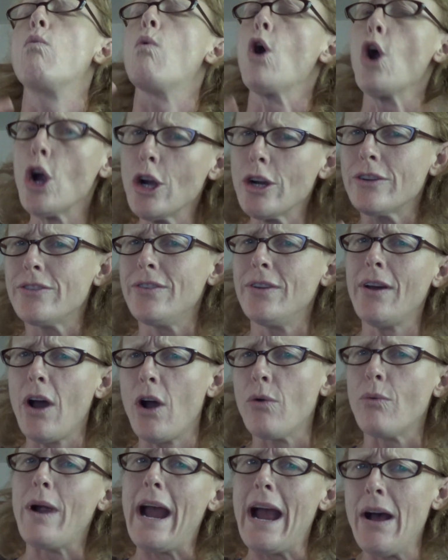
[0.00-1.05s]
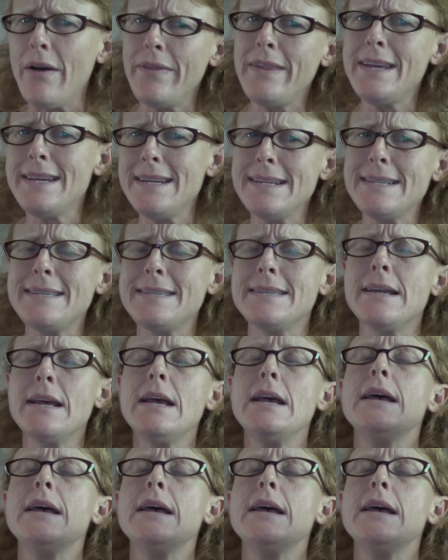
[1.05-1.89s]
worked around this,